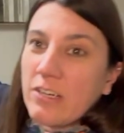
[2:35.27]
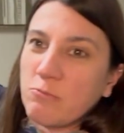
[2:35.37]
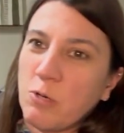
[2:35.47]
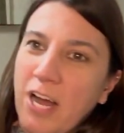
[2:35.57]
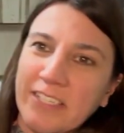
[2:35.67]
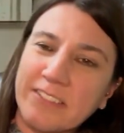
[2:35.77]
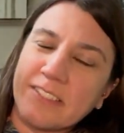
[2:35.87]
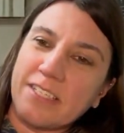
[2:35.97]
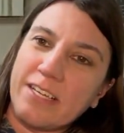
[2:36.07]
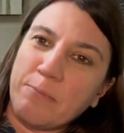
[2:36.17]

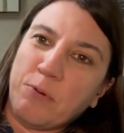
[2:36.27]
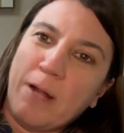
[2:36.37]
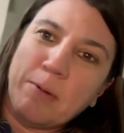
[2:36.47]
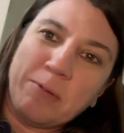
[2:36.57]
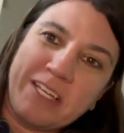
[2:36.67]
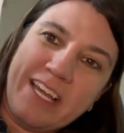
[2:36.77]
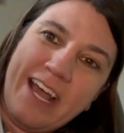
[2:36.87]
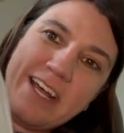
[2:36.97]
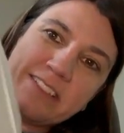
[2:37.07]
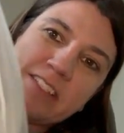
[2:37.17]
Ross probably
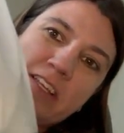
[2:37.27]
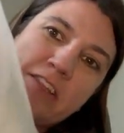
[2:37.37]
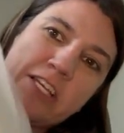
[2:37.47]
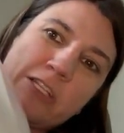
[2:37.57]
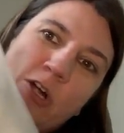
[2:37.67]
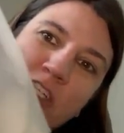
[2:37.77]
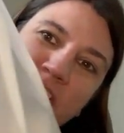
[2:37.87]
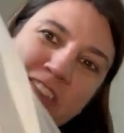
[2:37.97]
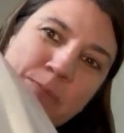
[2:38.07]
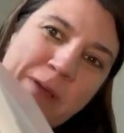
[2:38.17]
has the
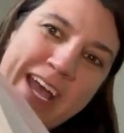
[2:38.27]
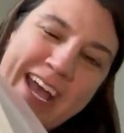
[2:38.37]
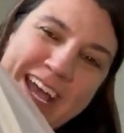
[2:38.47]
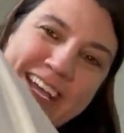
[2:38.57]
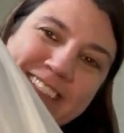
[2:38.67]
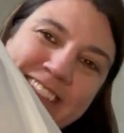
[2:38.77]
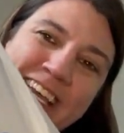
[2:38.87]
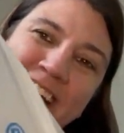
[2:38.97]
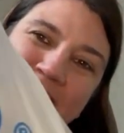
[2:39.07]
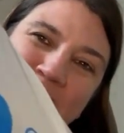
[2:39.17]
largest bags
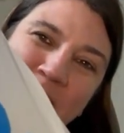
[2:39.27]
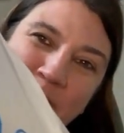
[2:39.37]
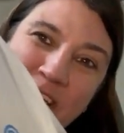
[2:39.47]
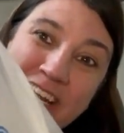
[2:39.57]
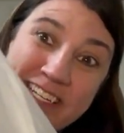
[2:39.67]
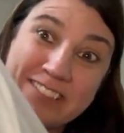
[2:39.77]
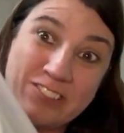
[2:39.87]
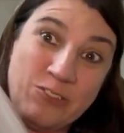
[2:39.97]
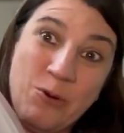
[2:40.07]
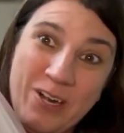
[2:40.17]
of any
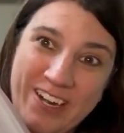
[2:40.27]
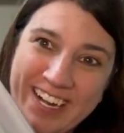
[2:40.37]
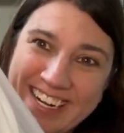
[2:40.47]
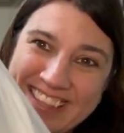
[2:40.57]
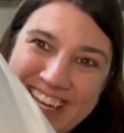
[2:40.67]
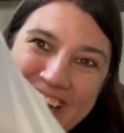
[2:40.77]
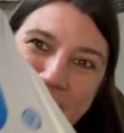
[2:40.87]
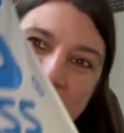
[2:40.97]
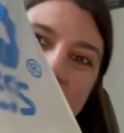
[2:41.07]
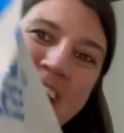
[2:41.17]
store that
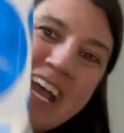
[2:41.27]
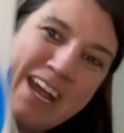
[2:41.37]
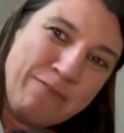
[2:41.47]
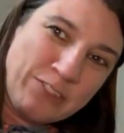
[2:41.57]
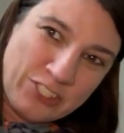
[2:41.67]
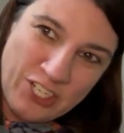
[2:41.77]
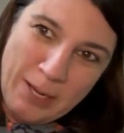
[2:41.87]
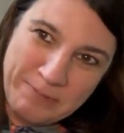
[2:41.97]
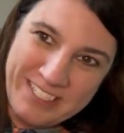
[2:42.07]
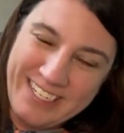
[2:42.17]
I've ever
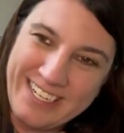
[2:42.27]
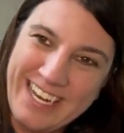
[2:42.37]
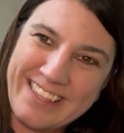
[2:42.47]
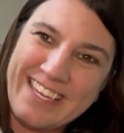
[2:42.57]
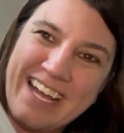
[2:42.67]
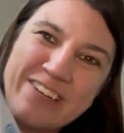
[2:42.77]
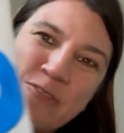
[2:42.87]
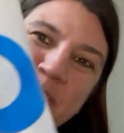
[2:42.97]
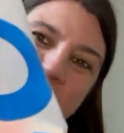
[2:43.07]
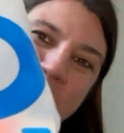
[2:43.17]
shopped in. I
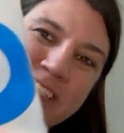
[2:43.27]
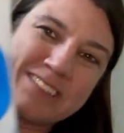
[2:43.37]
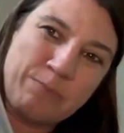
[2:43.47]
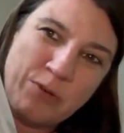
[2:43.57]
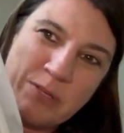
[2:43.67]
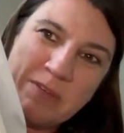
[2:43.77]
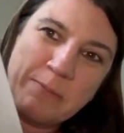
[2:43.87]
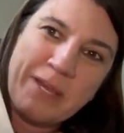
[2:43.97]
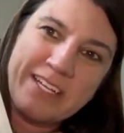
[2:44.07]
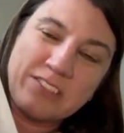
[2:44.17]
know Goodwill has some pretty big
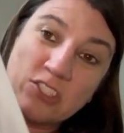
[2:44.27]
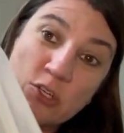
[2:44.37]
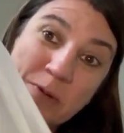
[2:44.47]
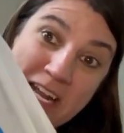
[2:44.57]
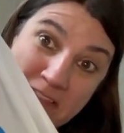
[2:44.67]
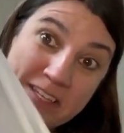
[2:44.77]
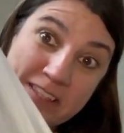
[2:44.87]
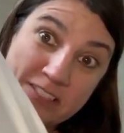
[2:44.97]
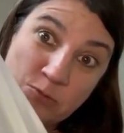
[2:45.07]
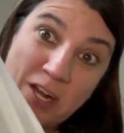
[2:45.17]
bags too, but I think
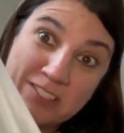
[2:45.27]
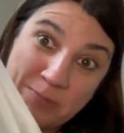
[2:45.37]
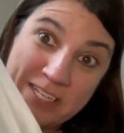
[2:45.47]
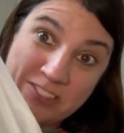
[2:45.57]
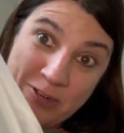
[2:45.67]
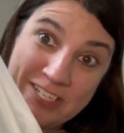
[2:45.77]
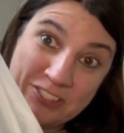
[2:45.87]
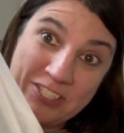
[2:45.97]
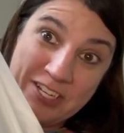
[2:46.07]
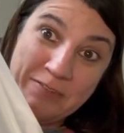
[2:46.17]
these Ross bags are
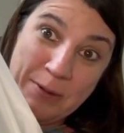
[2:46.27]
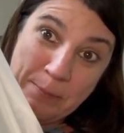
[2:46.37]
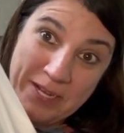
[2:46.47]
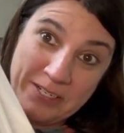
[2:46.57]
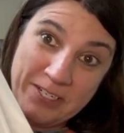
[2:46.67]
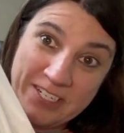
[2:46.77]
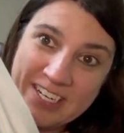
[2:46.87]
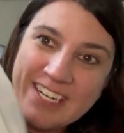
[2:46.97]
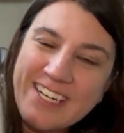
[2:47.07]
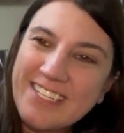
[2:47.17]
actually even bigger.
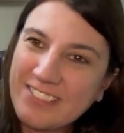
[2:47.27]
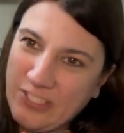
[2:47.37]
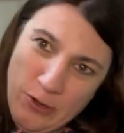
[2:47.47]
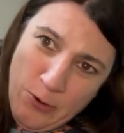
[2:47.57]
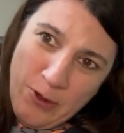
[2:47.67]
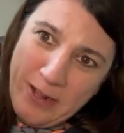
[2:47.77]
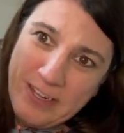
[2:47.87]
So